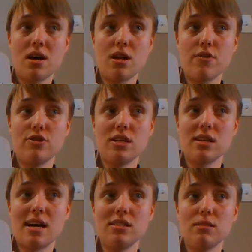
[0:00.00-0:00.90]
another sheet
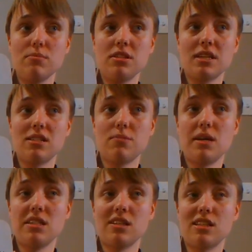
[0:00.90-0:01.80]
that has some six
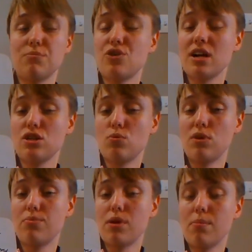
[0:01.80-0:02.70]
basic subtraction
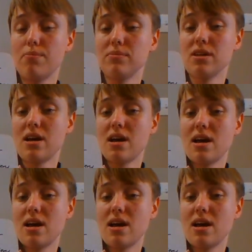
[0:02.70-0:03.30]
word problems,